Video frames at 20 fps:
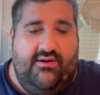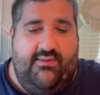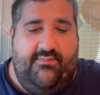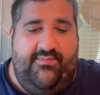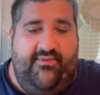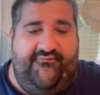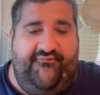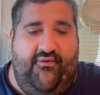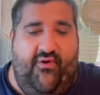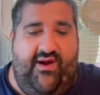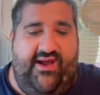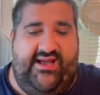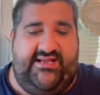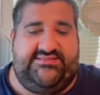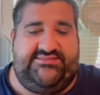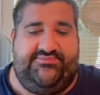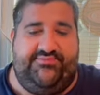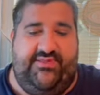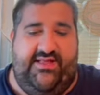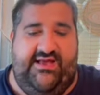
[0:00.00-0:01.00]
before
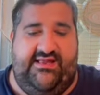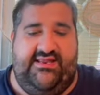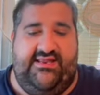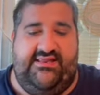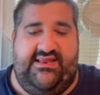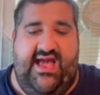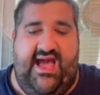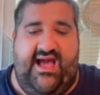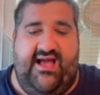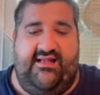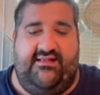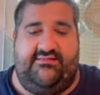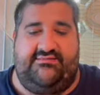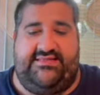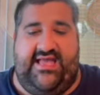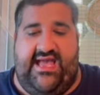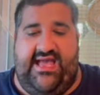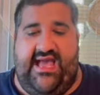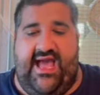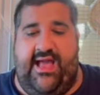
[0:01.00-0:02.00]
explaining that
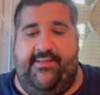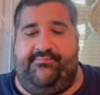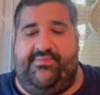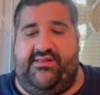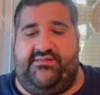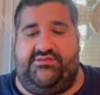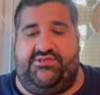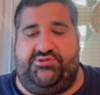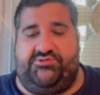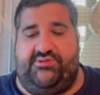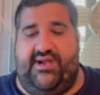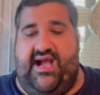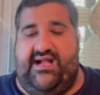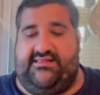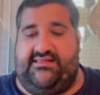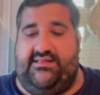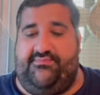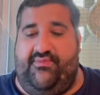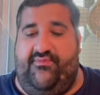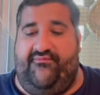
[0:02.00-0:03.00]
they had been
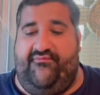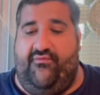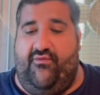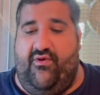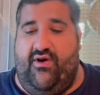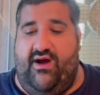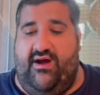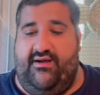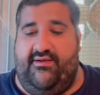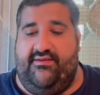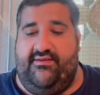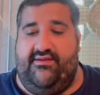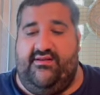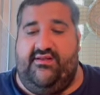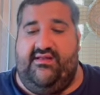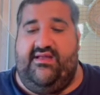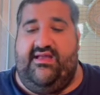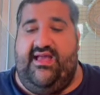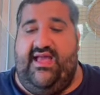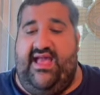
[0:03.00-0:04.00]
distracted before
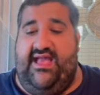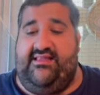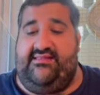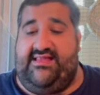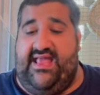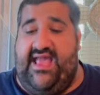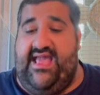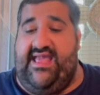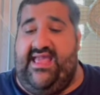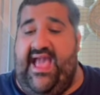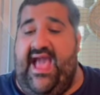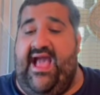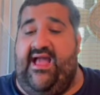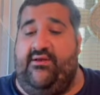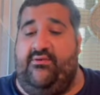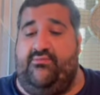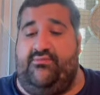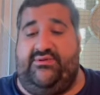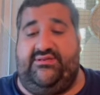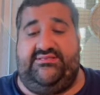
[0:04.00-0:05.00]
and they
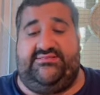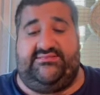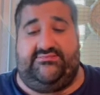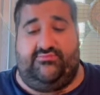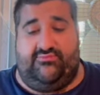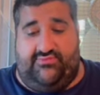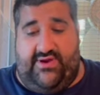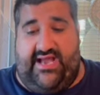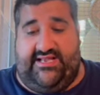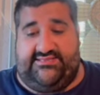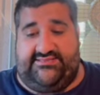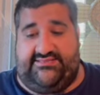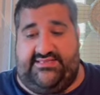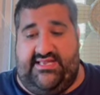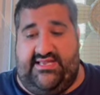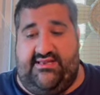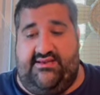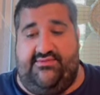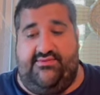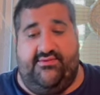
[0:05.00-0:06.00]
had
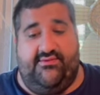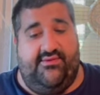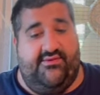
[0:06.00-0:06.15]
rested.